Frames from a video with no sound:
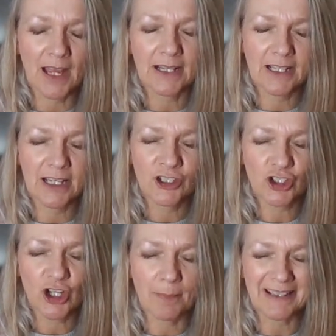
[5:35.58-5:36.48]

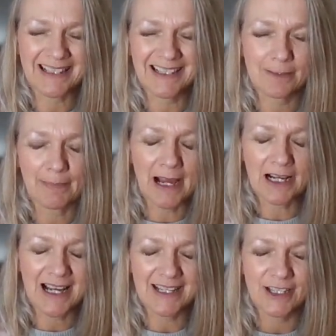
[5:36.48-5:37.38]
badigid
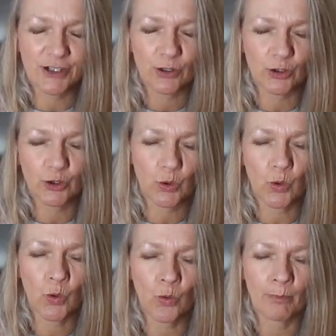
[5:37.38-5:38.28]
bakais
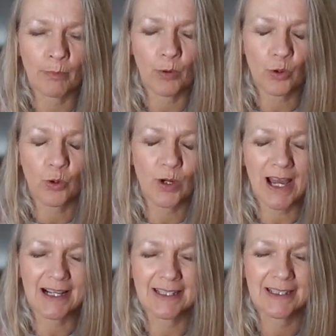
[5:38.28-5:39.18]
kuum
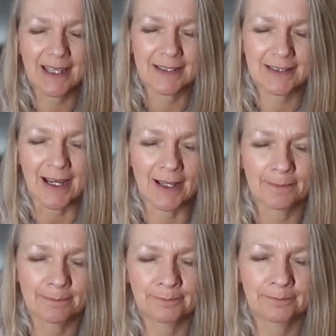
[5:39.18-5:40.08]
bokola kieta.
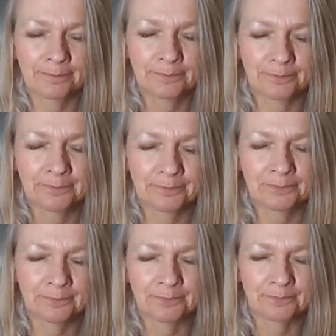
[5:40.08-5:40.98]

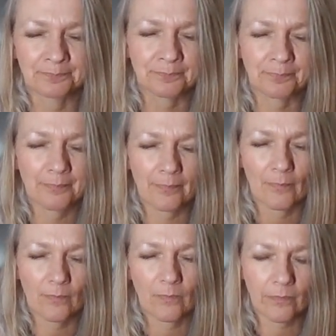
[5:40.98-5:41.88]
Mm.
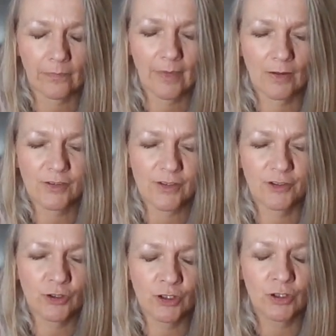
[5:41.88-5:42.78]
So if
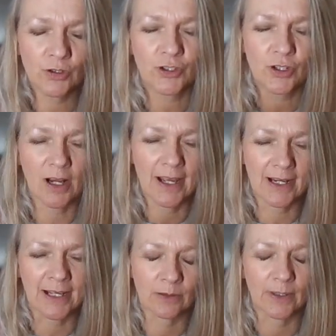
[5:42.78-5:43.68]
you're new to light
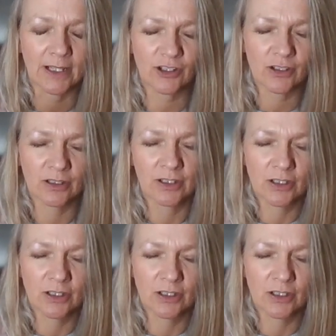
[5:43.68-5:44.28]
language,